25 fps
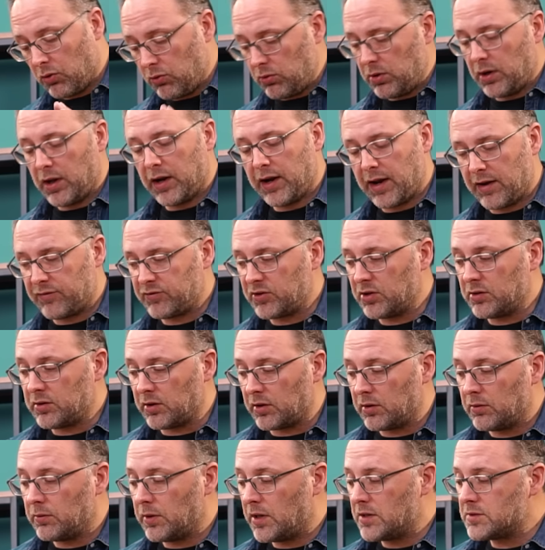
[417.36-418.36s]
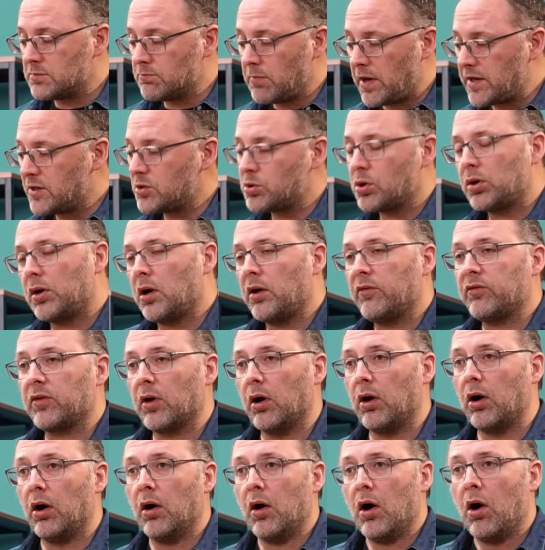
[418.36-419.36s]
all I have to do is make sure I've
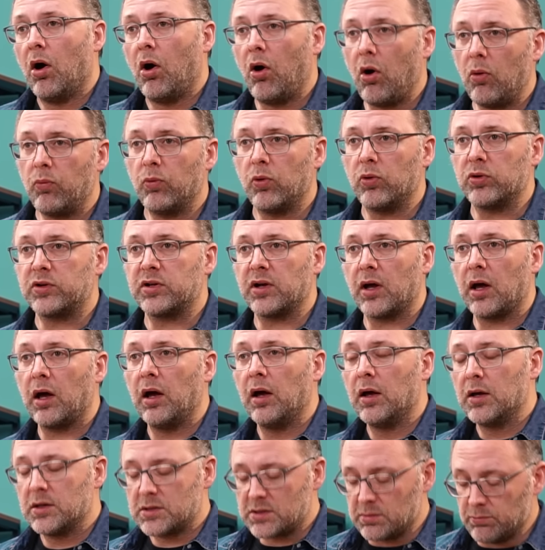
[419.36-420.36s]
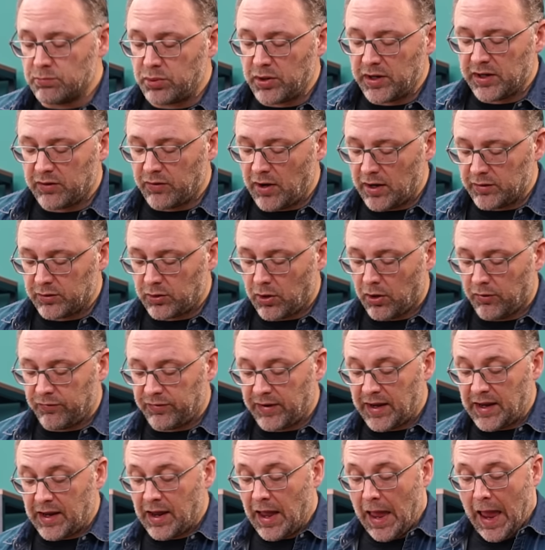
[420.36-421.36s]
got hot water, some pre-ground
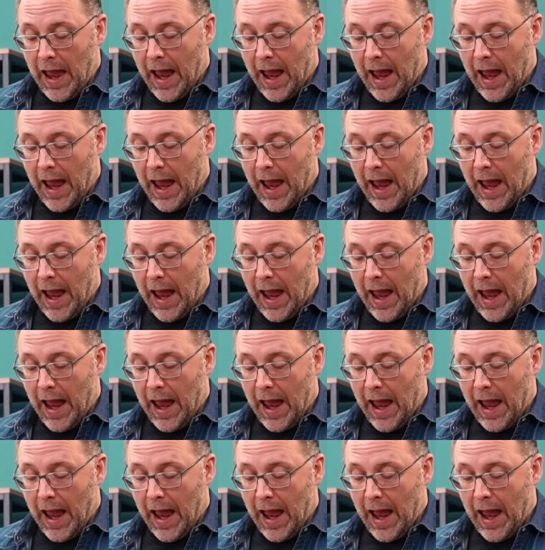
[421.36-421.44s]
coffee,